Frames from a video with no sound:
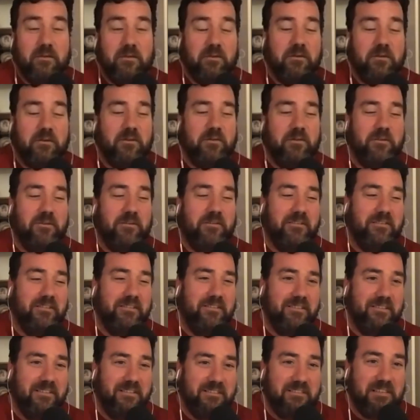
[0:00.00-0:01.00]

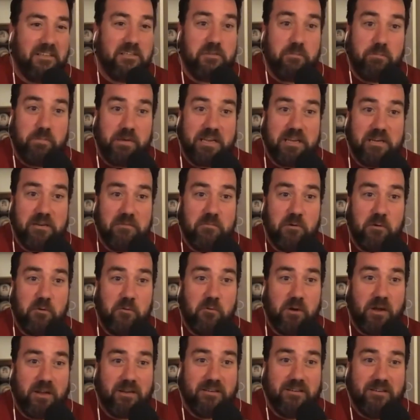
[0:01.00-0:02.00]
Oh, beat him? Who
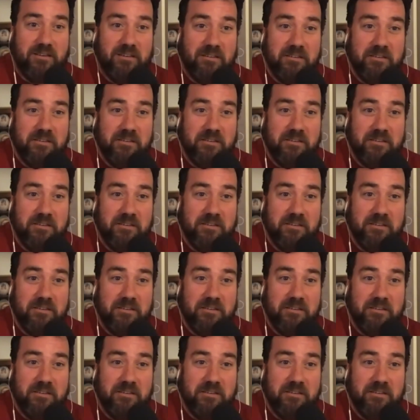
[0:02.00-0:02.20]
won?